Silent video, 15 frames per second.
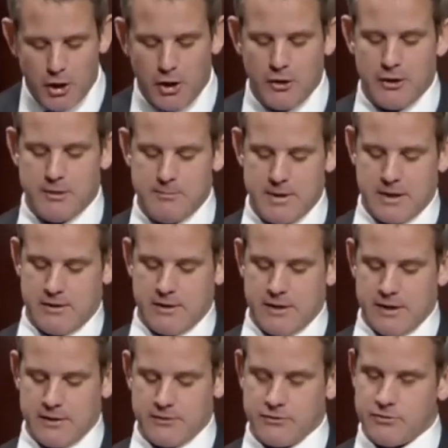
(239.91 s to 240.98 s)
all
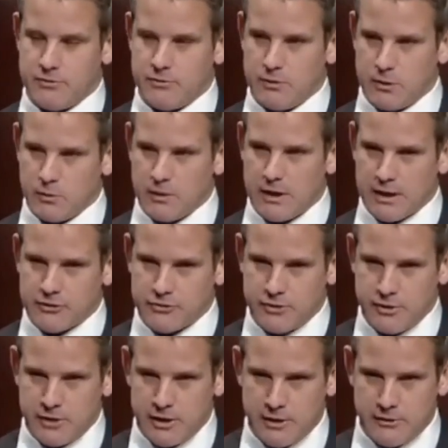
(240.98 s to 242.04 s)
Americans when we're
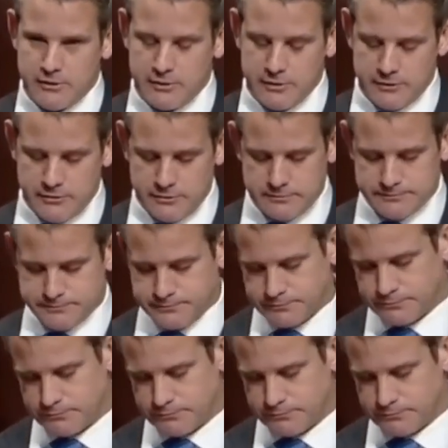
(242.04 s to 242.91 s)
executing our duties.